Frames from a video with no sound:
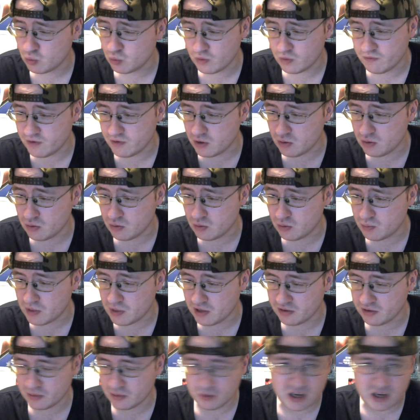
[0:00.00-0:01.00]
review
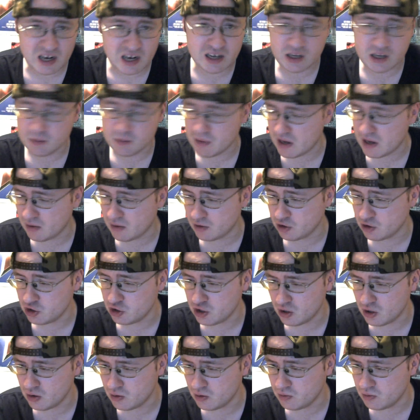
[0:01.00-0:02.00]
by some guy named Alan
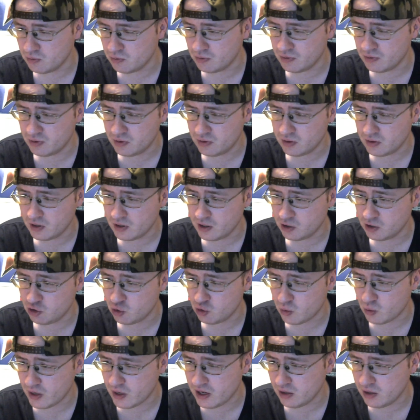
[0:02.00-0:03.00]
Jones, a
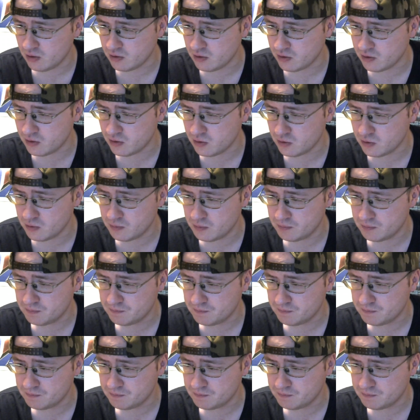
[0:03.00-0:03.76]
trailer,